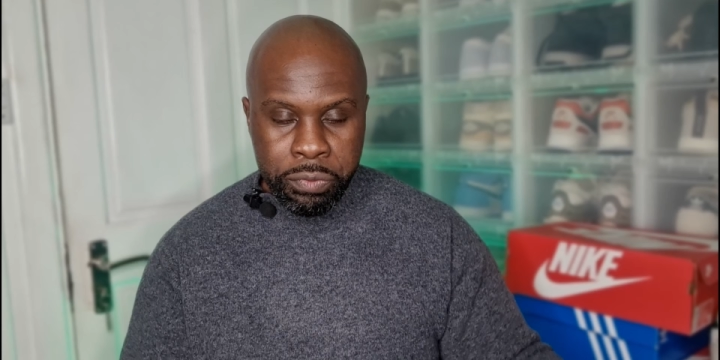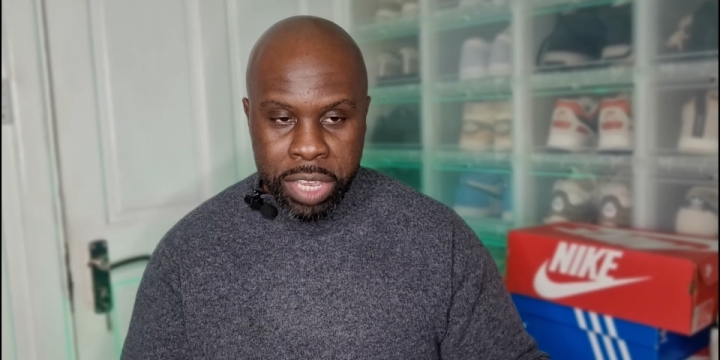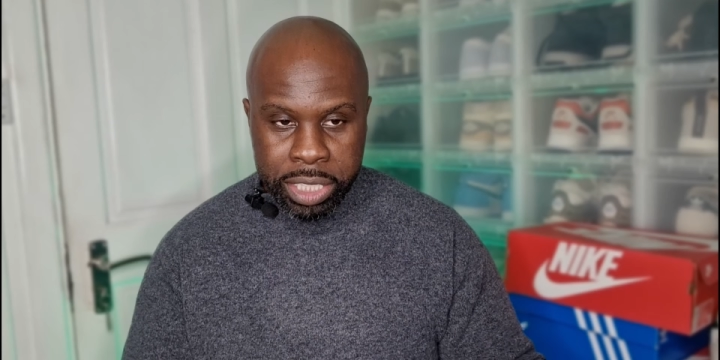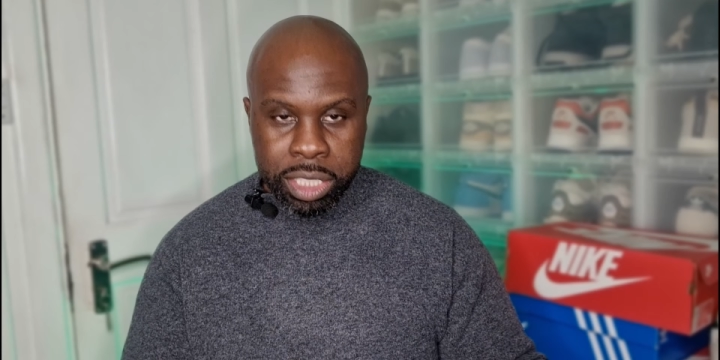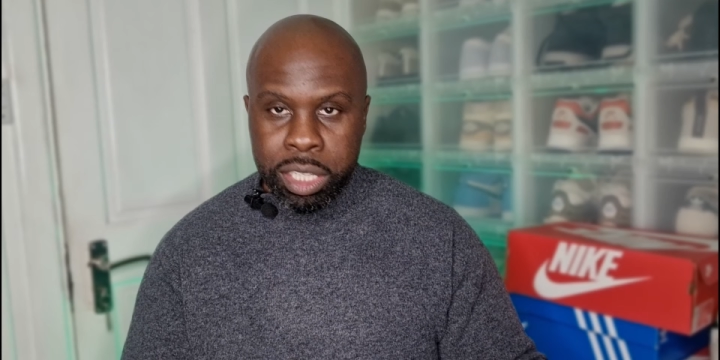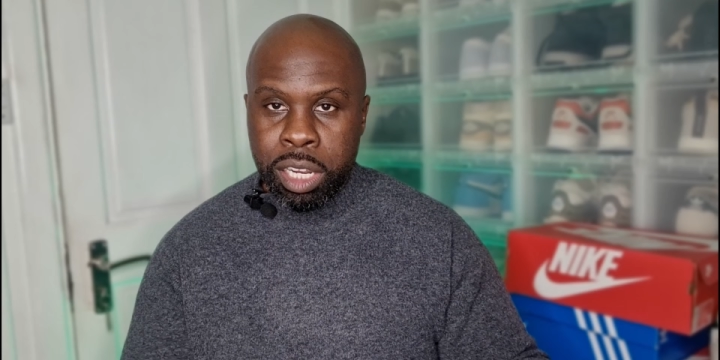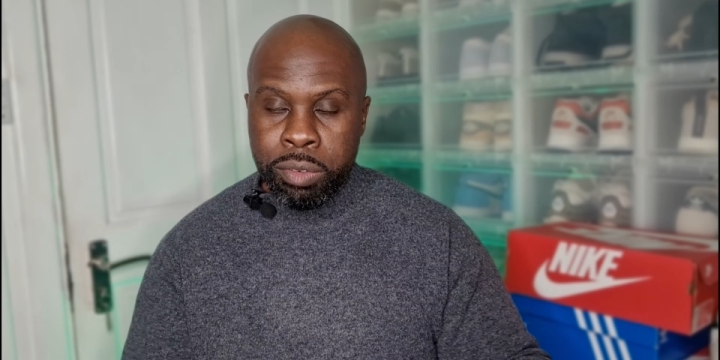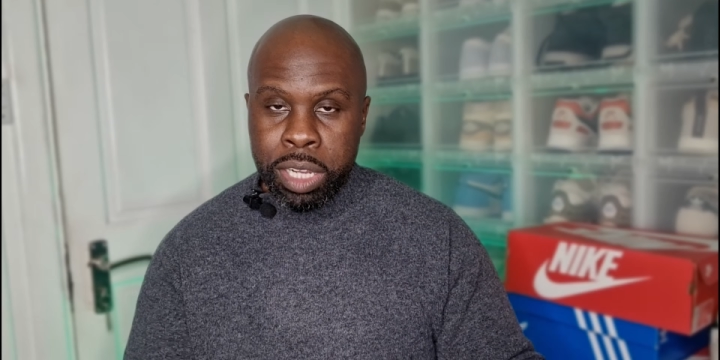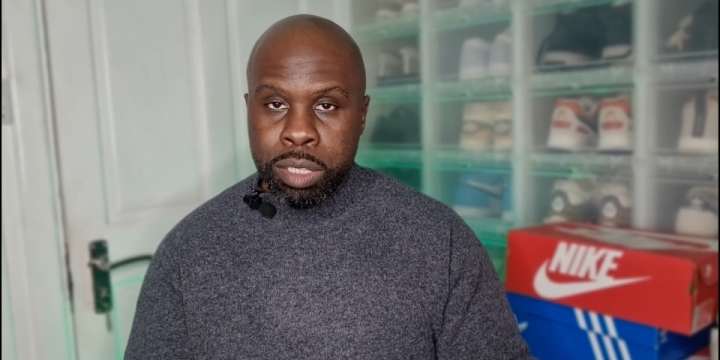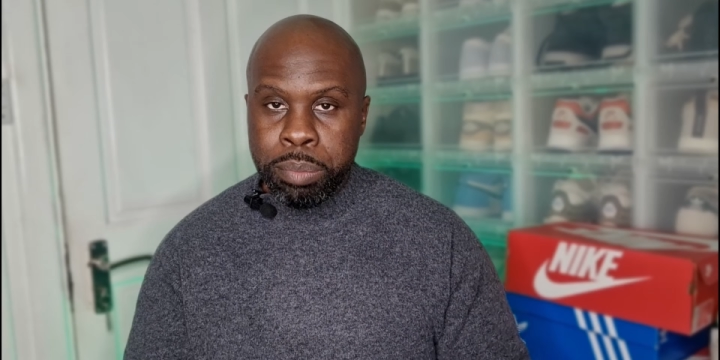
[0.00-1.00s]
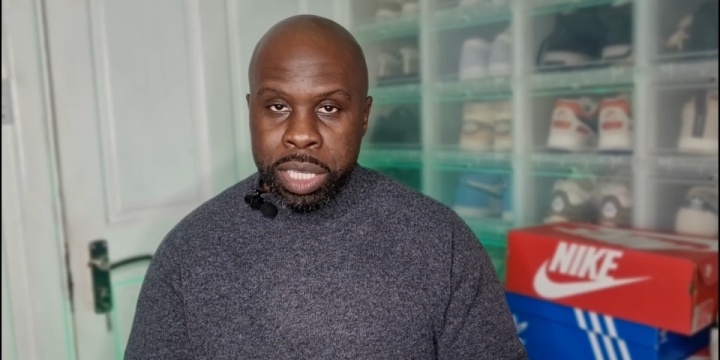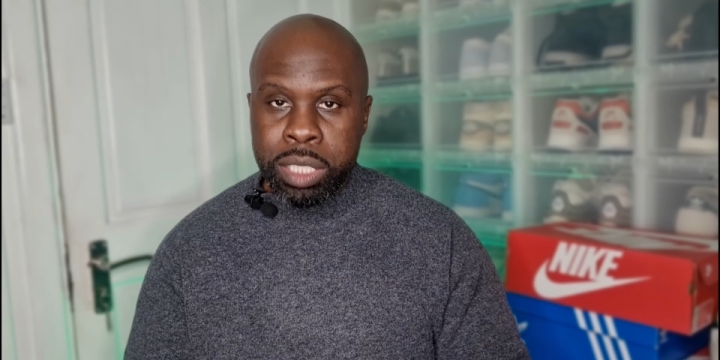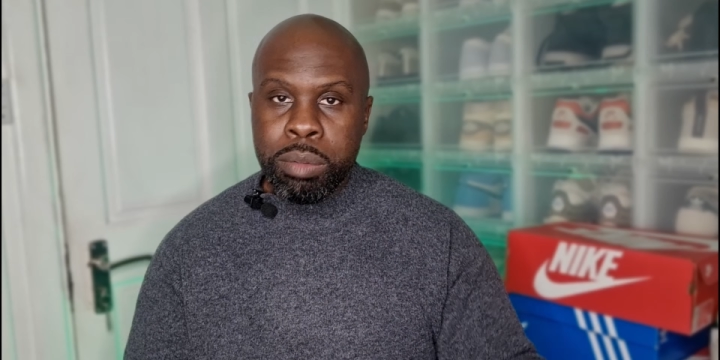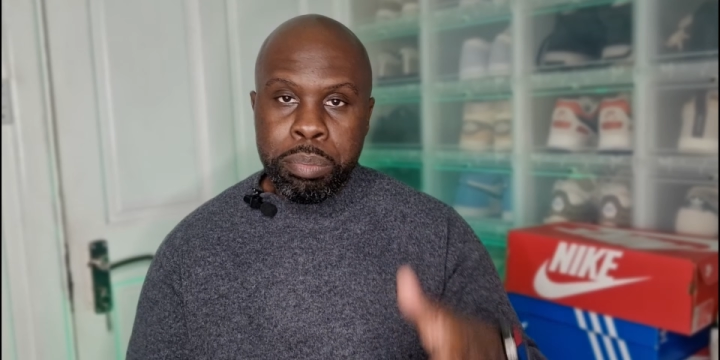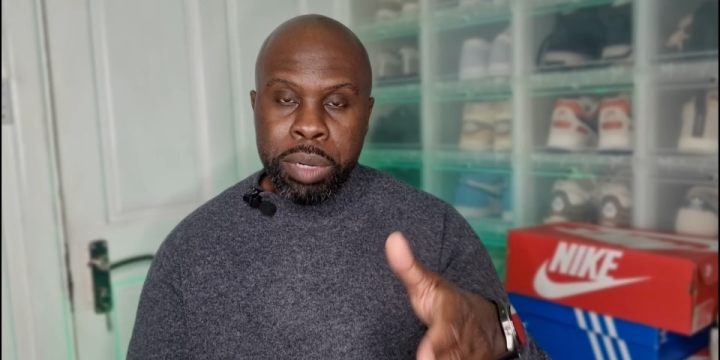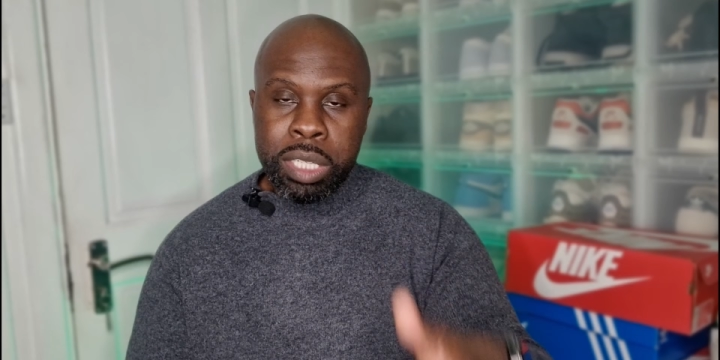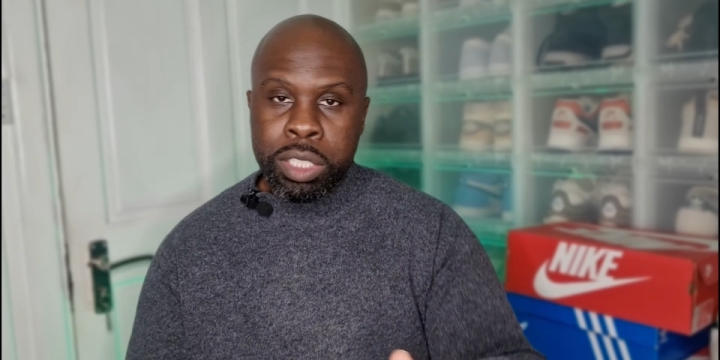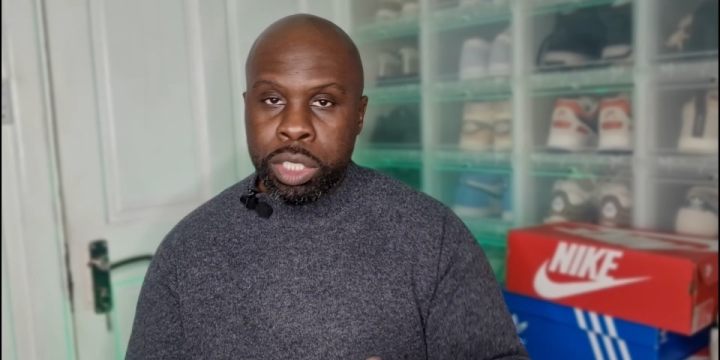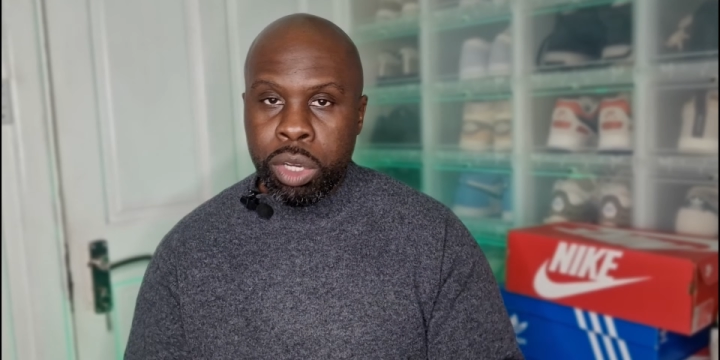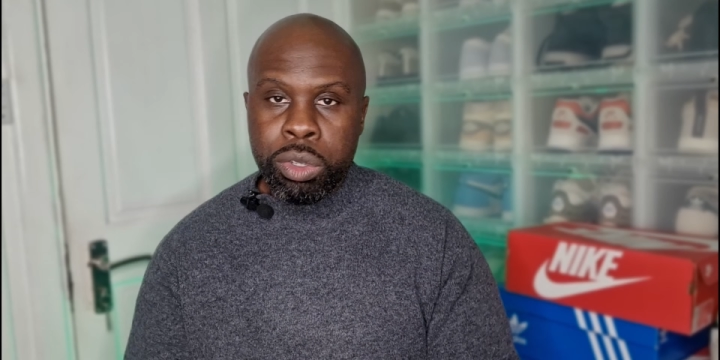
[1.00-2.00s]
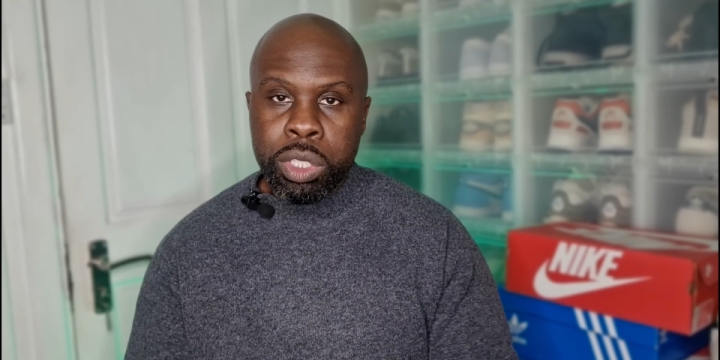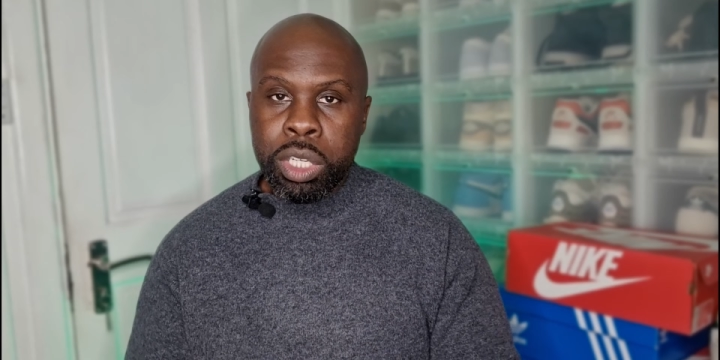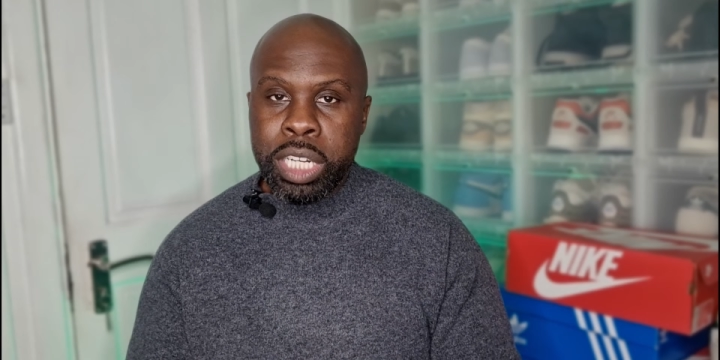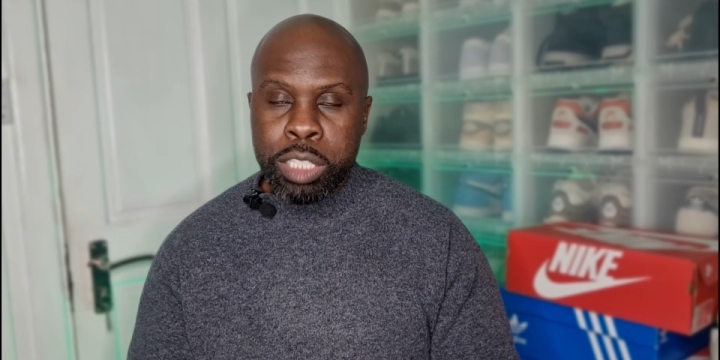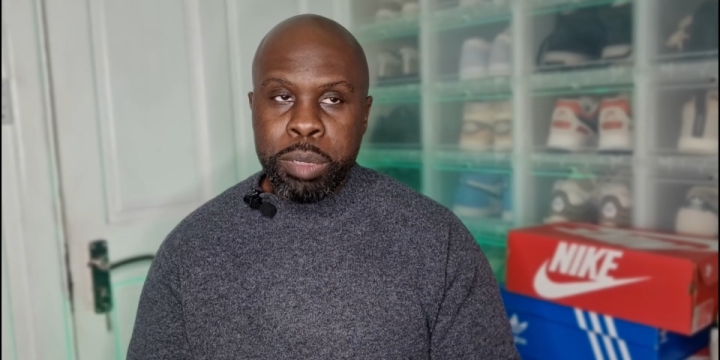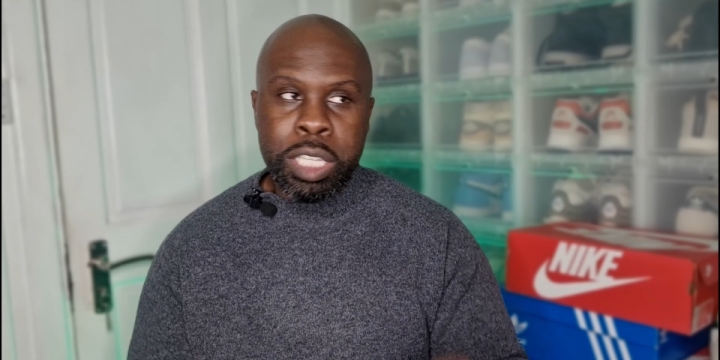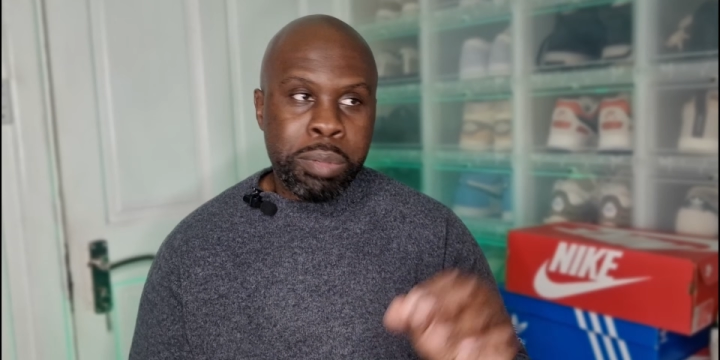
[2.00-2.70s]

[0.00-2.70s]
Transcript: fit around the mid, but the toe, you got that space.